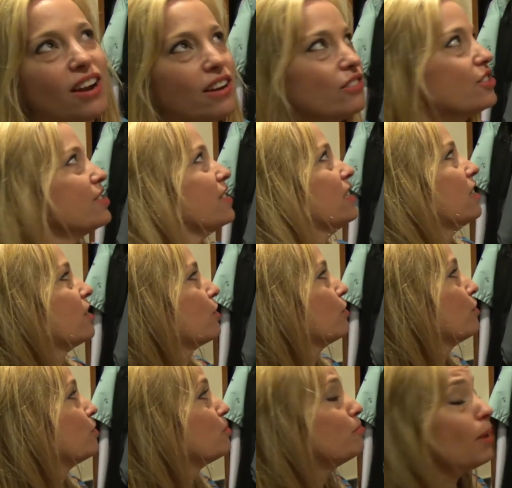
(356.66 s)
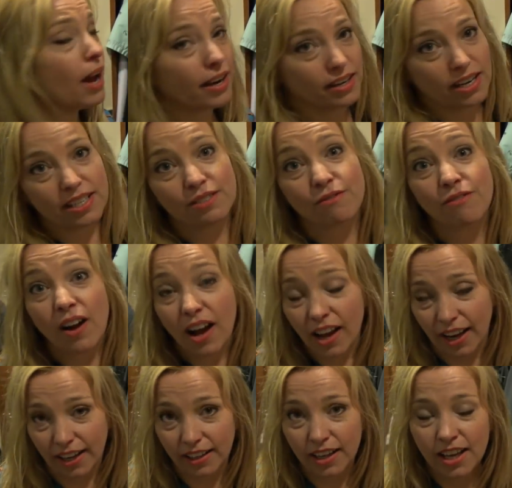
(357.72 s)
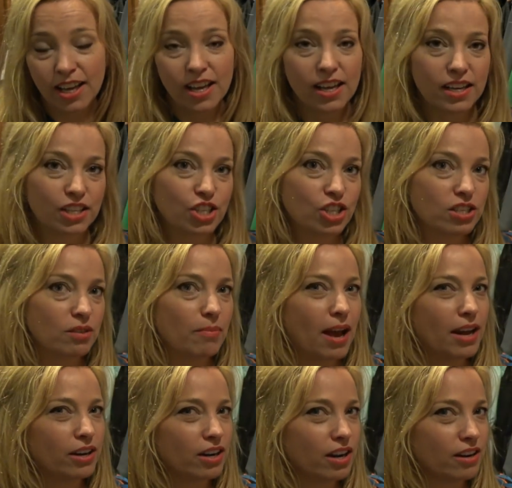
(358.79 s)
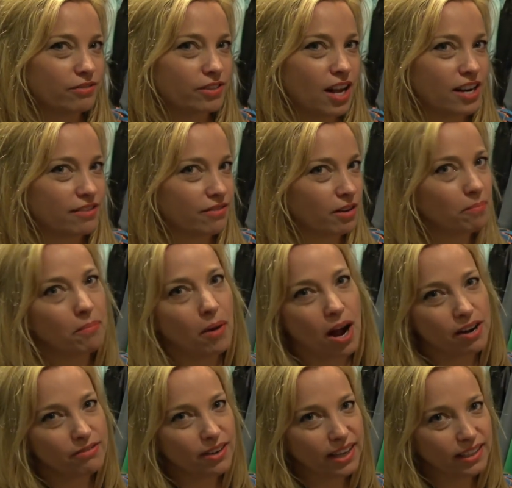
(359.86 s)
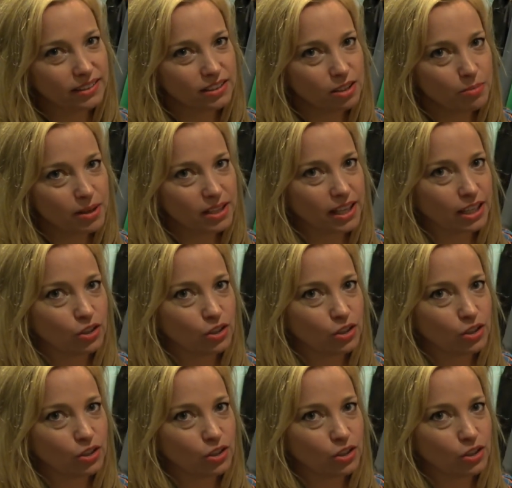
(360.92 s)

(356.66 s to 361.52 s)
ever seen on a cruise, but it's fine. It's just a matter of kind of modifying a little bit. Like